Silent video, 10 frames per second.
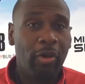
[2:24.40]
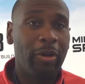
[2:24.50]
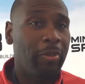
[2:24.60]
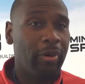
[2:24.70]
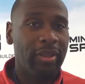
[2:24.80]

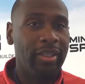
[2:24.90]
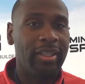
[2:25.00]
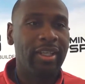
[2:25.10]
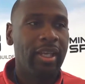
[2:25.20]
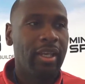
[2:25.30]
More
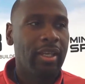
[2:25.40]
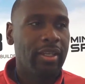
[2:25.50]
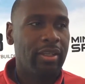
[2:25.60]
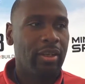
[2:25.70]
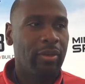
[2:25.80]
importantly,
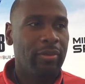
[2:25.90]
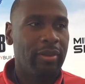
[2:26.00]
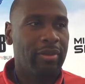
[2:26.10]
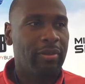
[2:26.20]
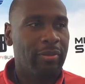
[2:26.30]

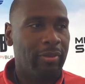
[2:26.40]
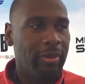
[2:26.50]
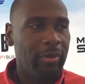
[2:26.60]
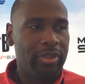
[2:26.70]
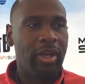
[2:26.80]

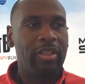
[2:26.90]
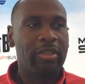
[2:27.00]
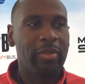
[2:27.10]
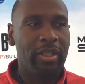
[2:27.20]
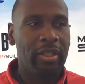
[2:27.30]
we're taught
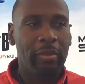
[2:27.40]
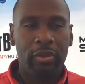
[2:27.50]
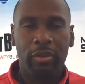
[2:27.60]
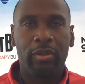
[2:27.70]
to be humble.